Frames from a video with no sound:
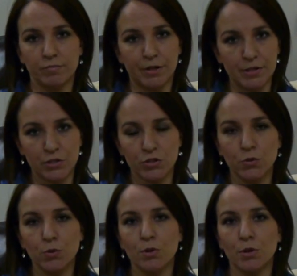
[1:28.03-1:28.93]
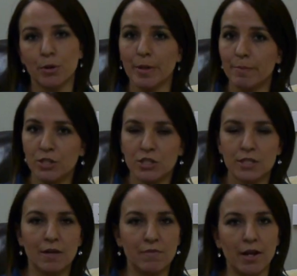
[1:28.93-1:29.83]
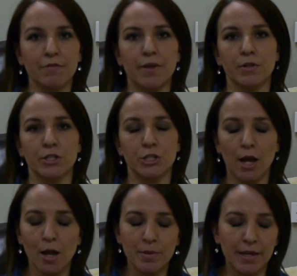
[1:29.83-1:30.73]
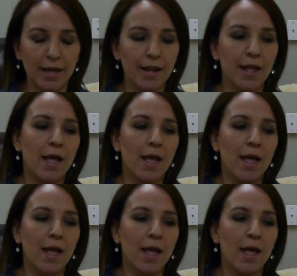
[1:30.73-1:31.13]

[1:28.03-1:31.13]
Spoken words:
they're in school or maybe just have not found a job yet.